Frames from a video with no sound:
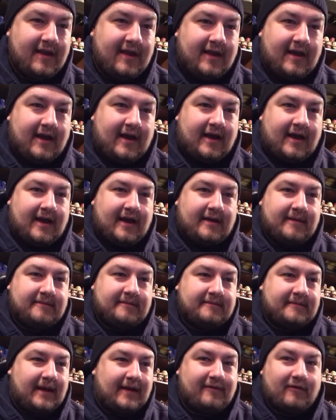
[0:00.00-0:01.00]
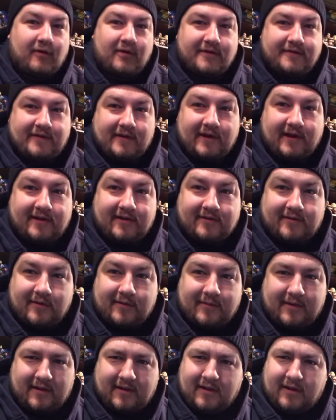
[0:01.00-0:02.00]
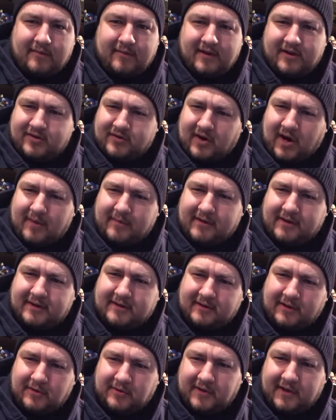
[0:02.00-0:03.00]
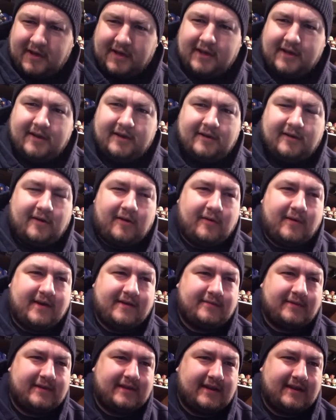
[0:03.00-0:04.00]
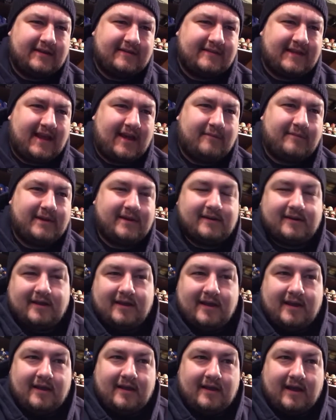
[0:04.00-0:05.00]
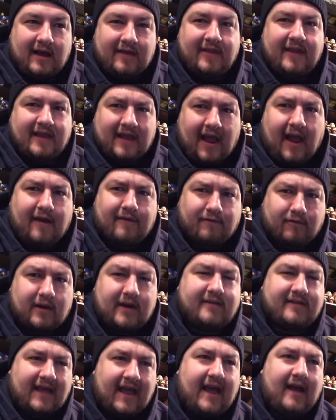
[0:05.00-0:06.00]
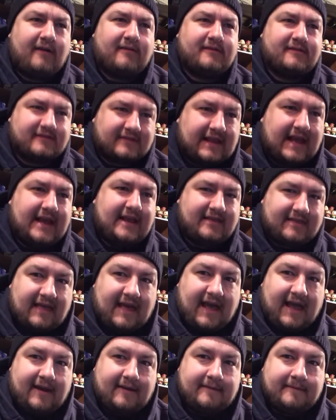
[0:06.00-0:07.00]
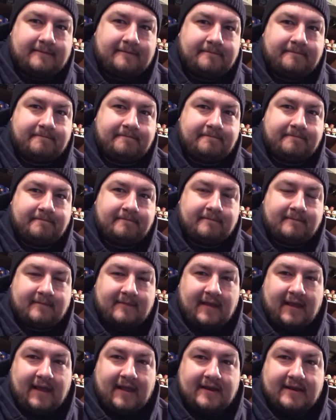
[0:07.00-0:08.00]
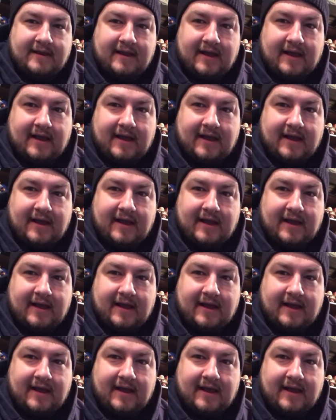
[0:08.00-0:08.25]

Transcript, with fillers: I've always felt like there's always been a little bit of drama, low-key, always within this town, but I think every town's like that. And